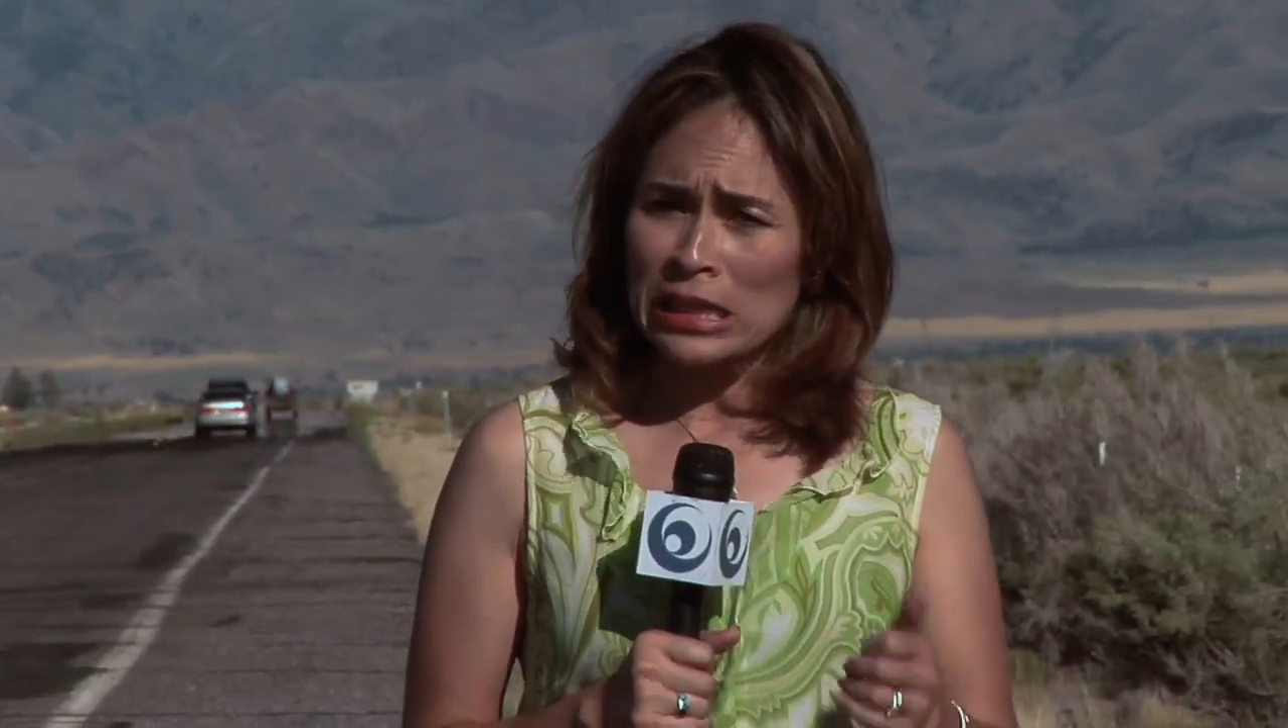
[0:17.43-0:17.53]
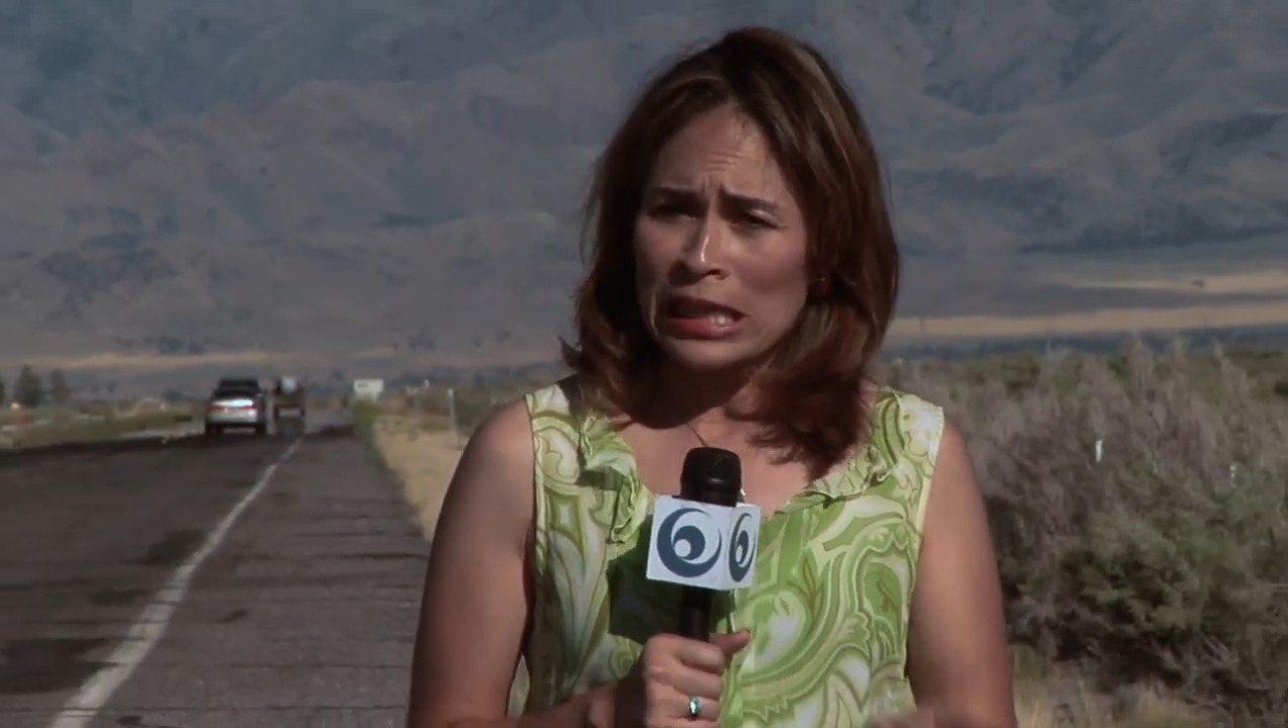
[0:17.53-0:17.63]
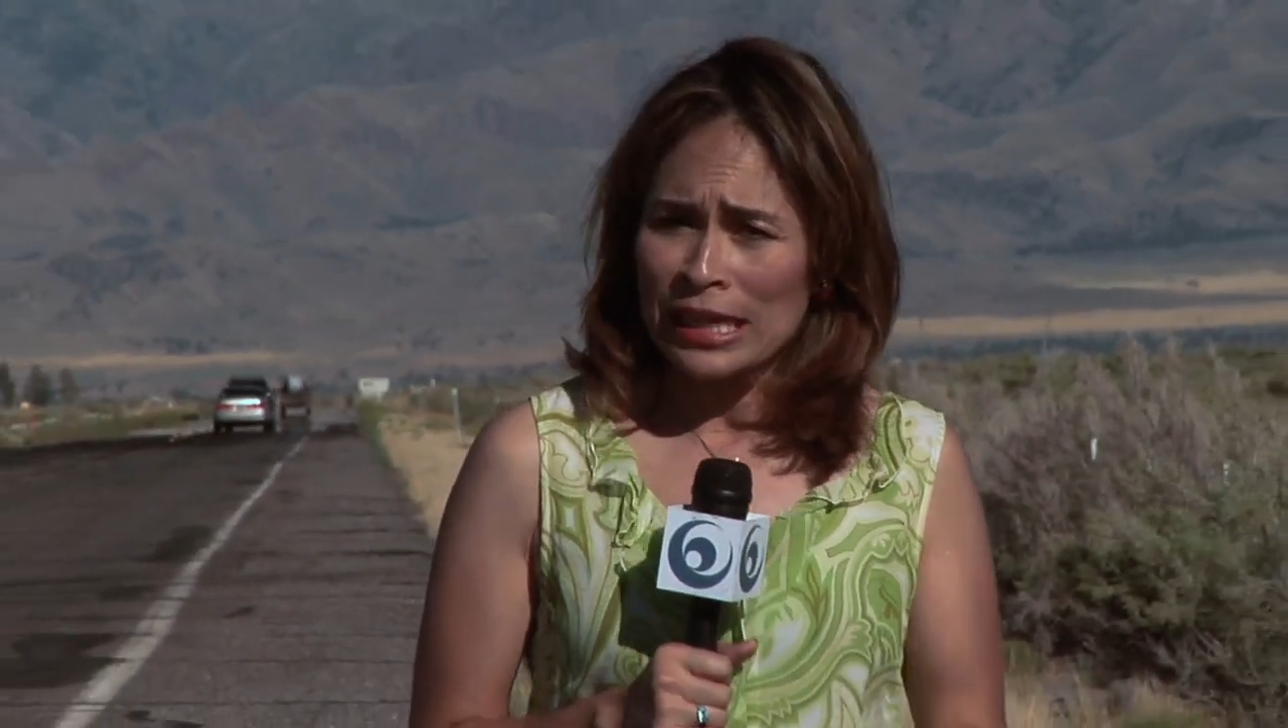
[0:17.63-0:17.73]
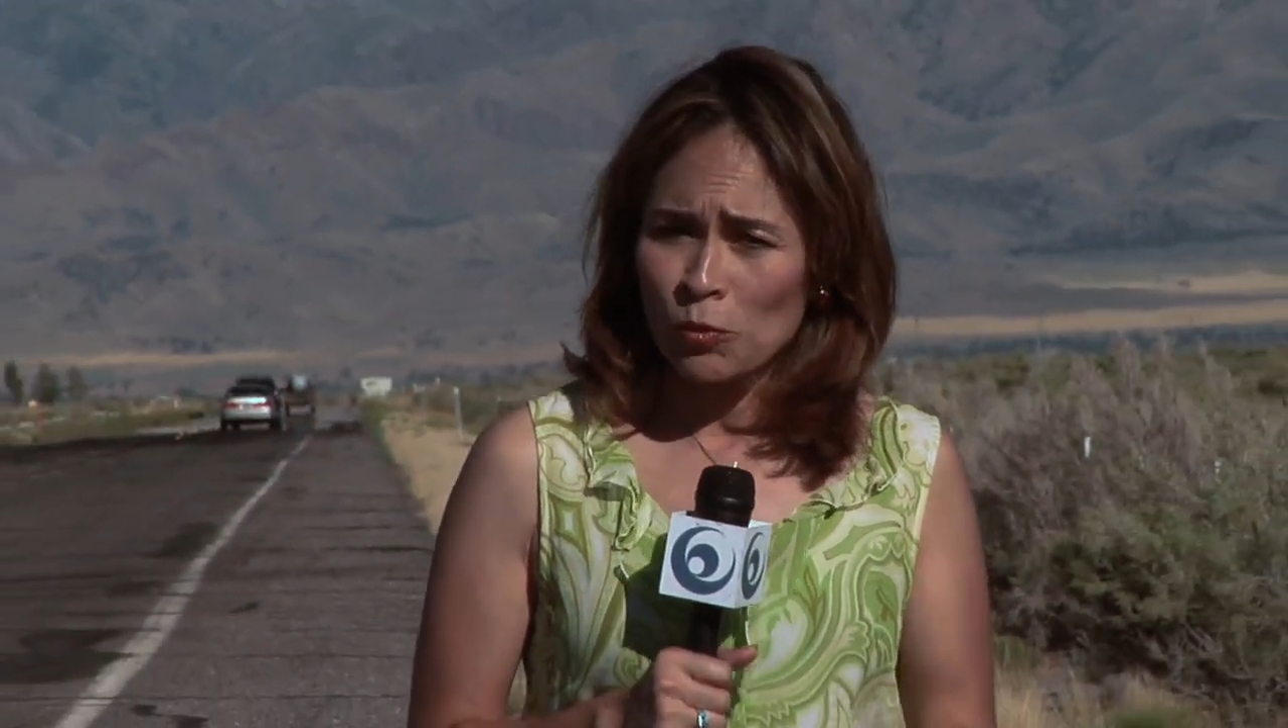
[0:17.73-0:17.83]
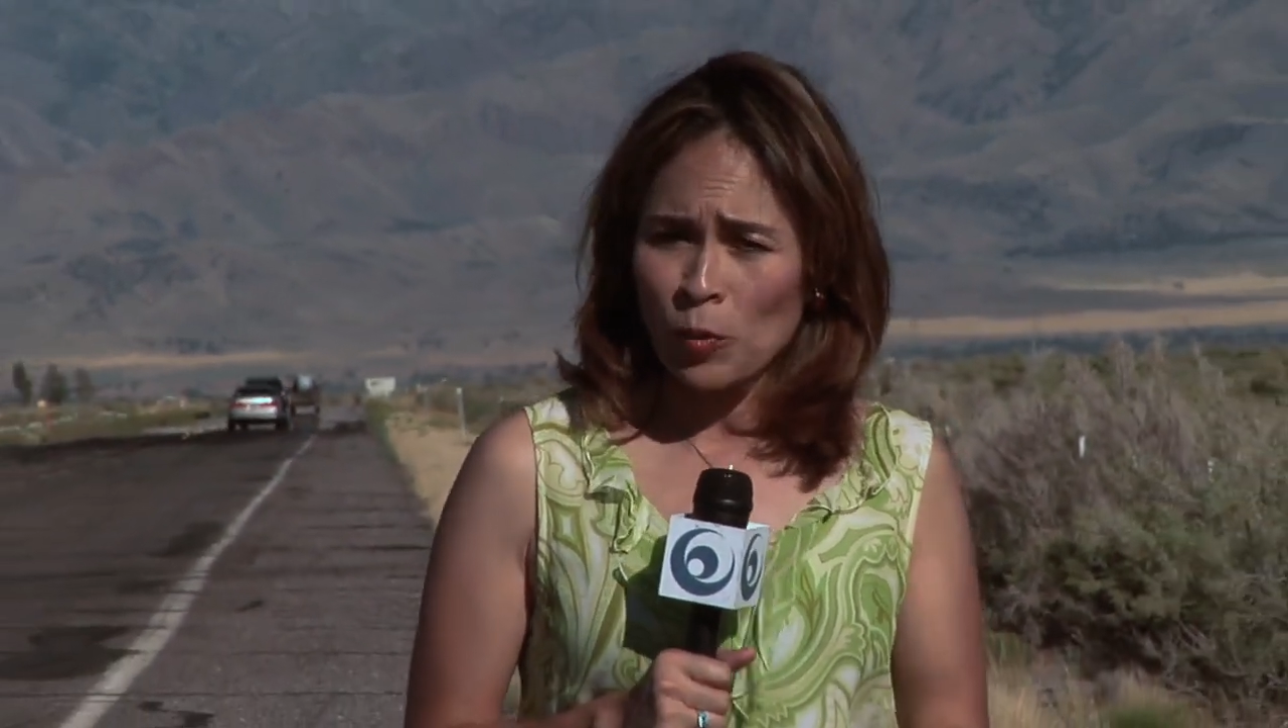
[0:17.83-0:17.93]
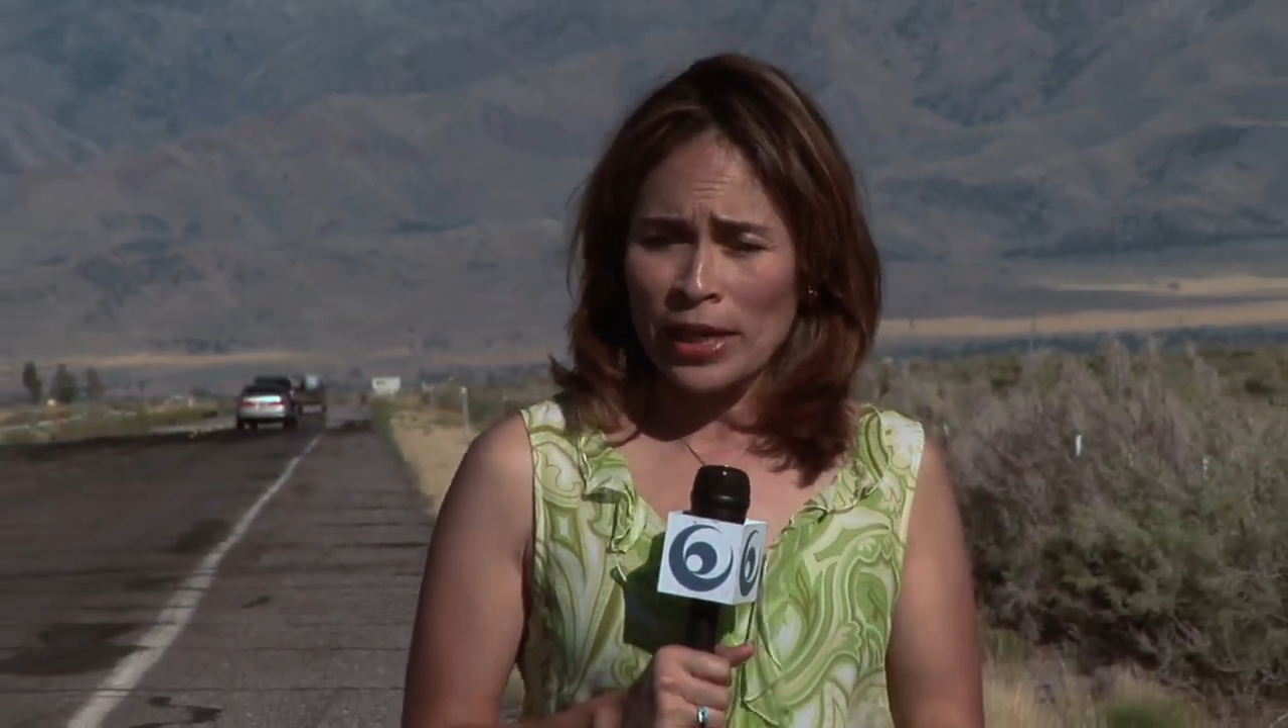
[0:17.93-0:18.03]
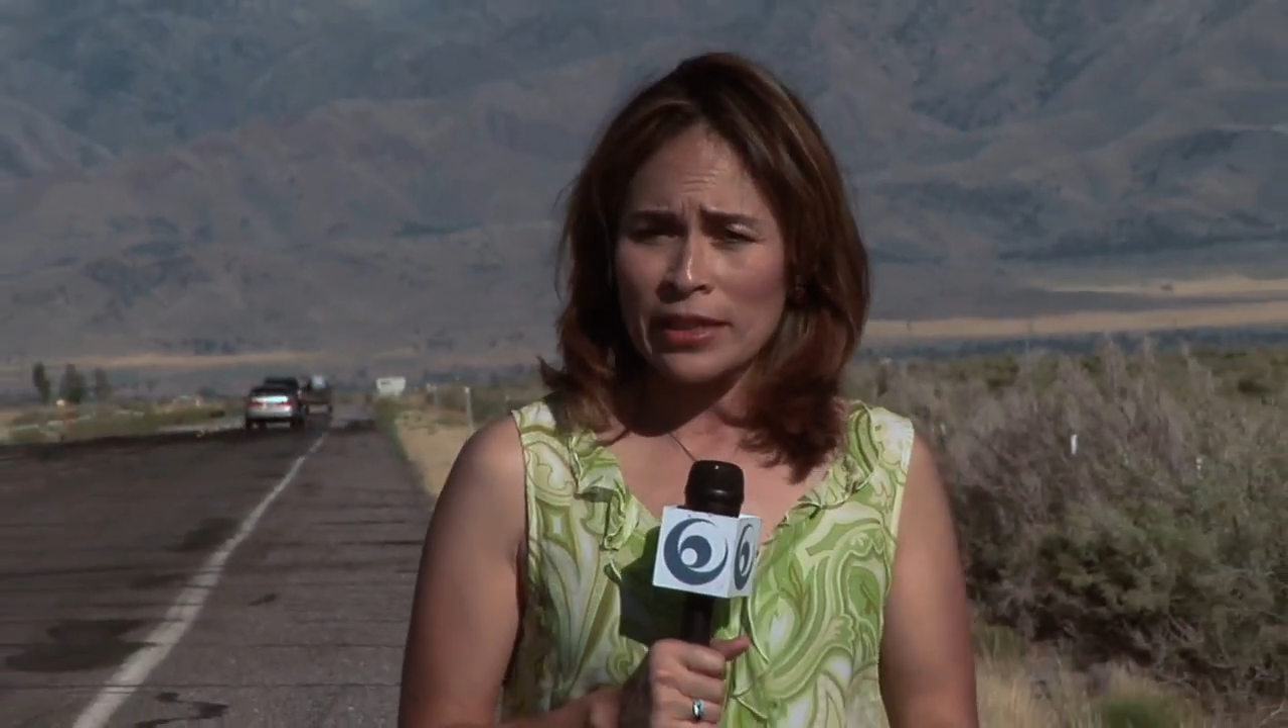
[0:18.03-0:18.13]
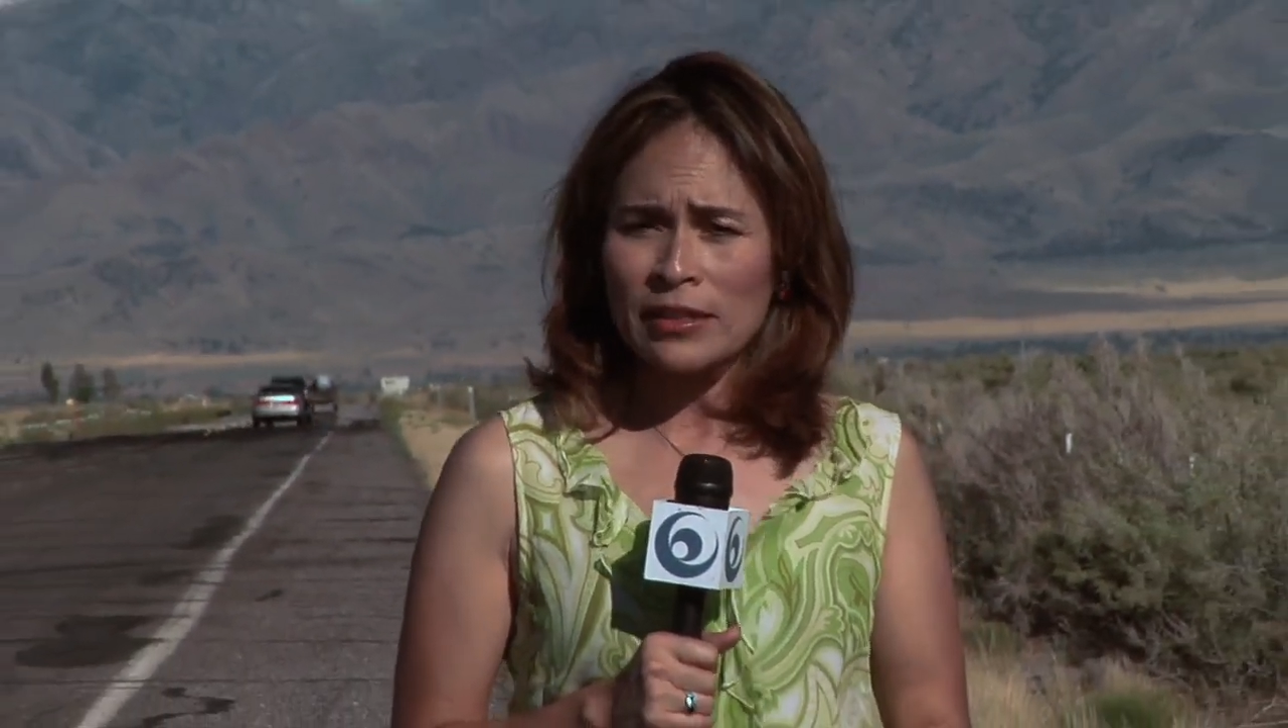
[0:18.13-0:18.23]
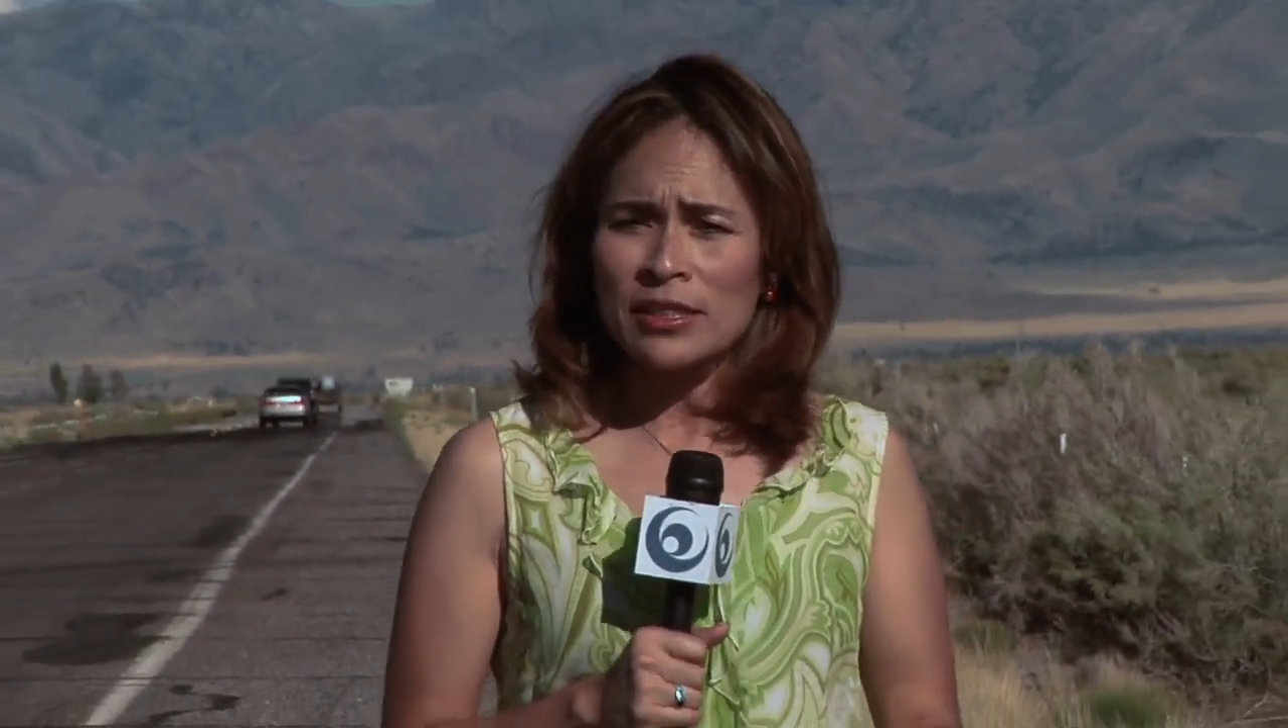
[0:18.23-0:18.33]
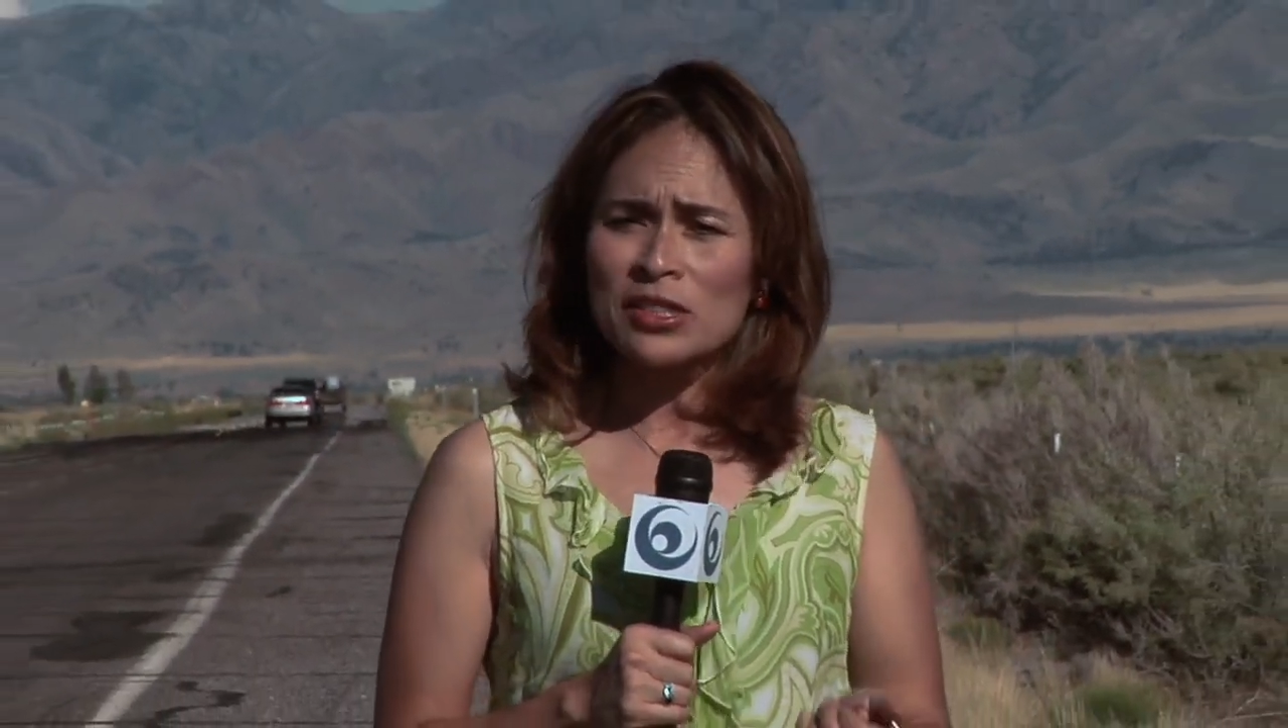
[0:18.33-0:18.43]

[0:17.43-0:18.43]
lightweight,